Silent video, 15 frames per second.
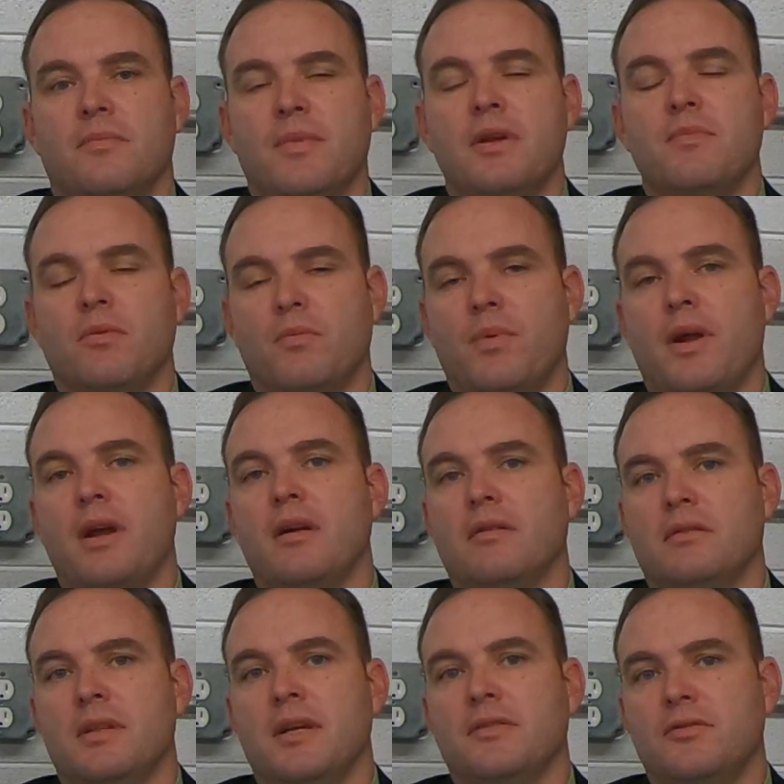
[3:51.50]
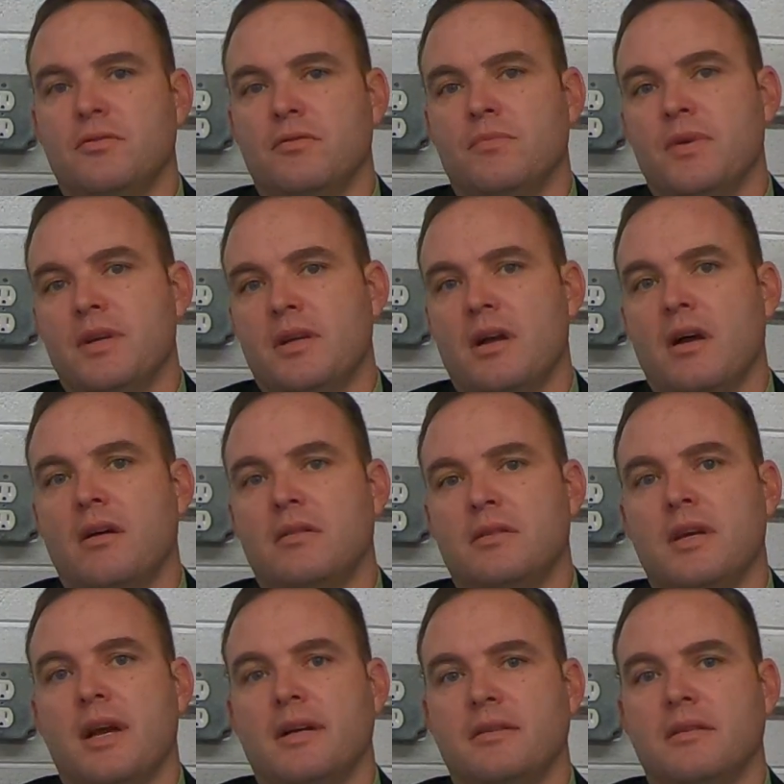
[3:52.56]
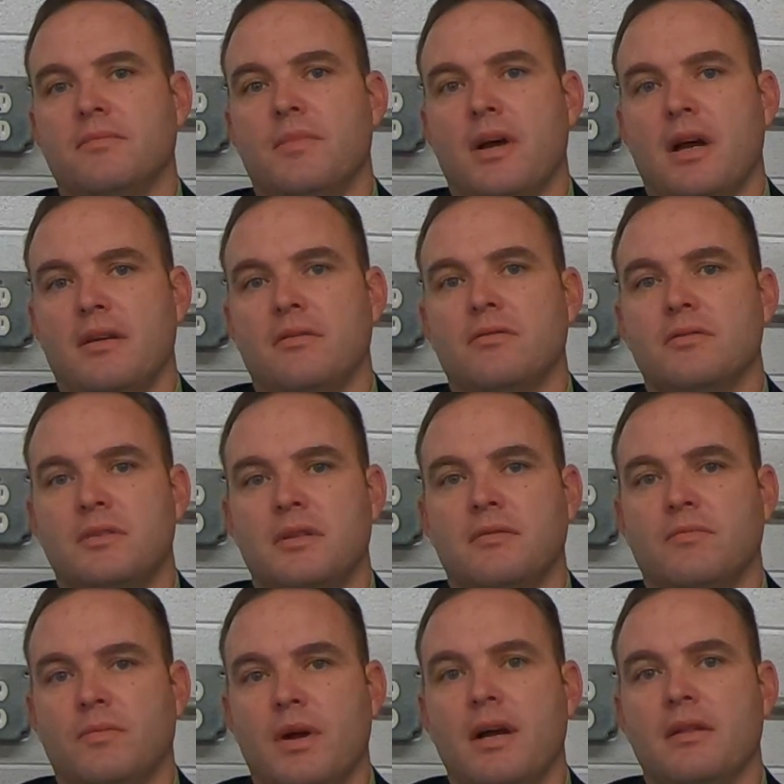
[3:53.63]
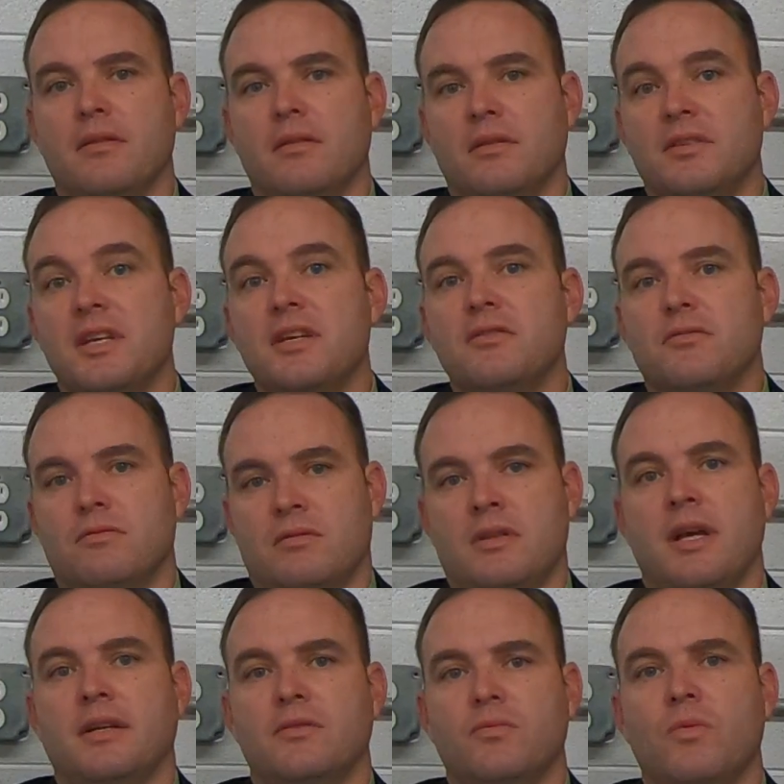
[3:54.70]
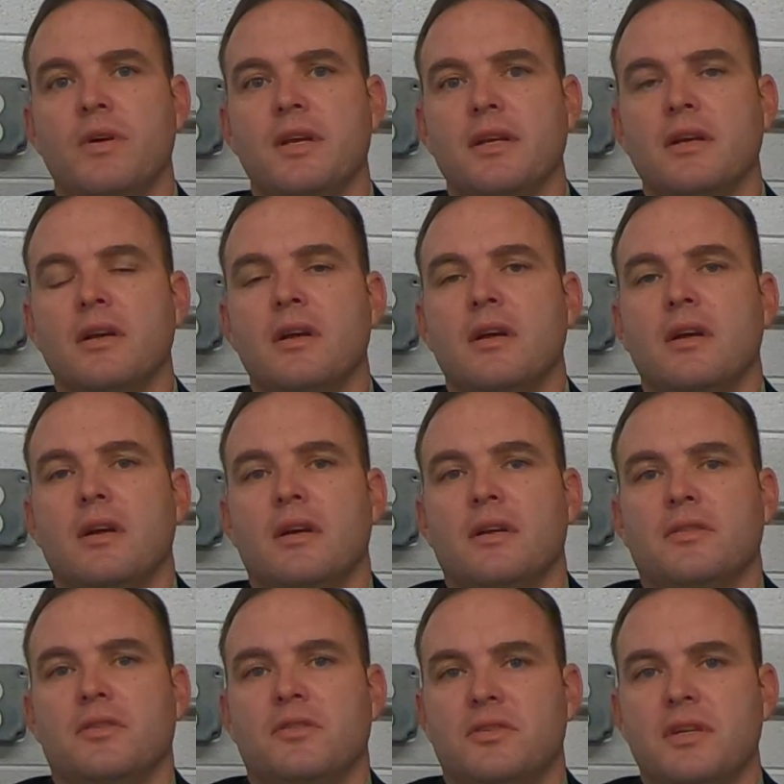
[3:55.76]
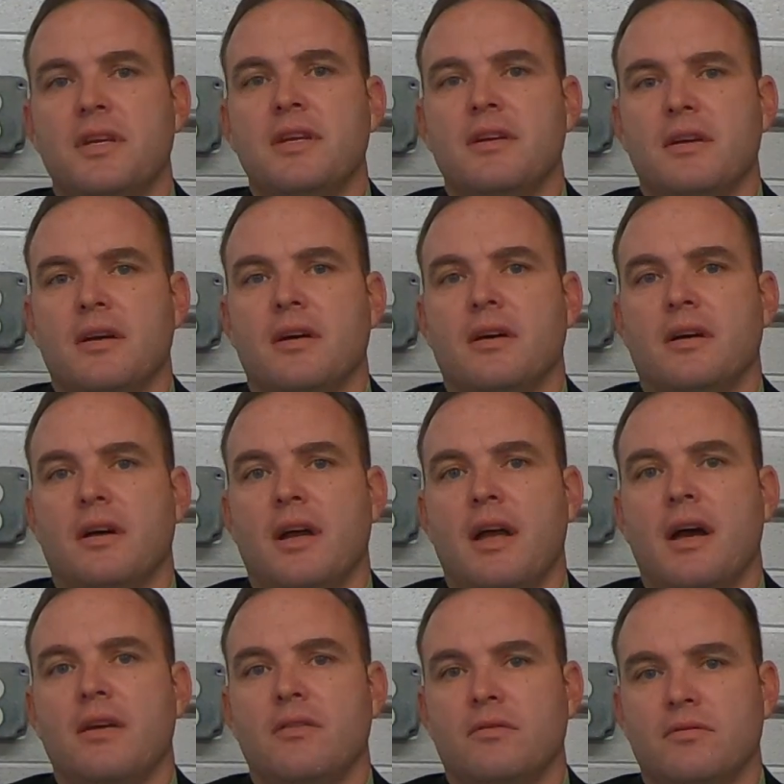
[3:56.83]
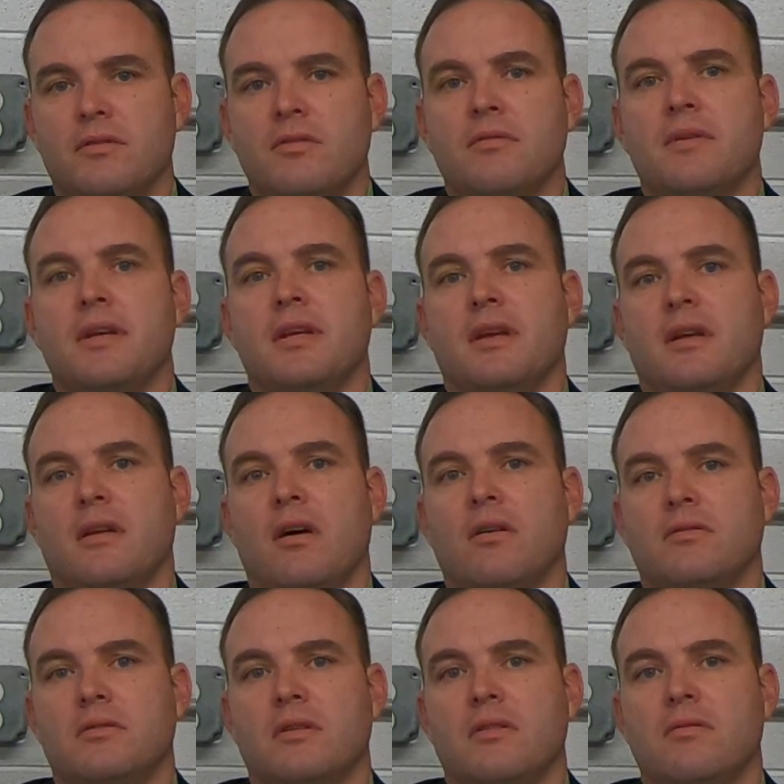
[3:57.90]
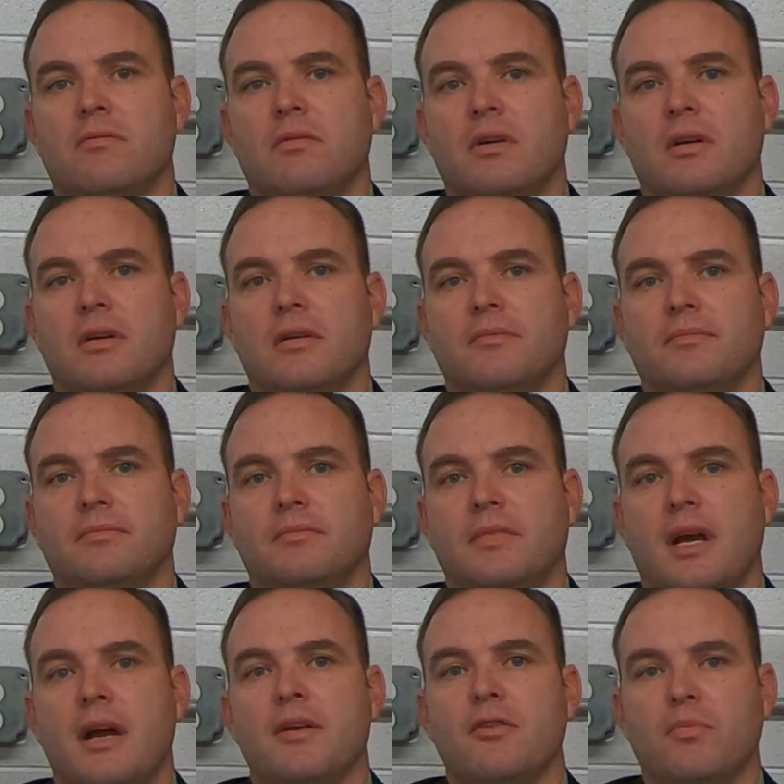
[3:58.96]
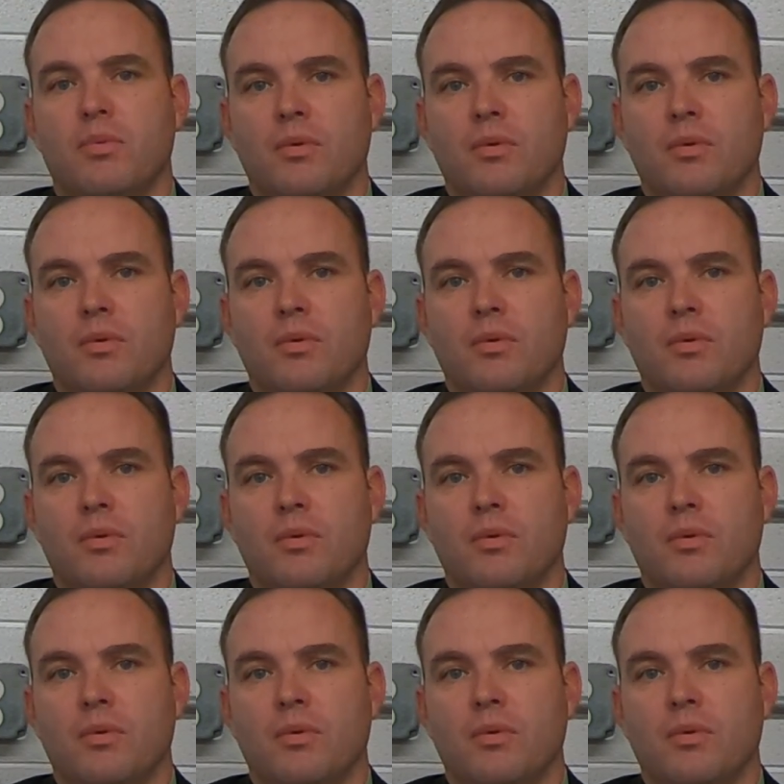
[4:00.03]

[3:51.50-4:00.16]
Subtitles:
be prepared that you'll be contacted by the teachers next week to see how you're doing and also how you're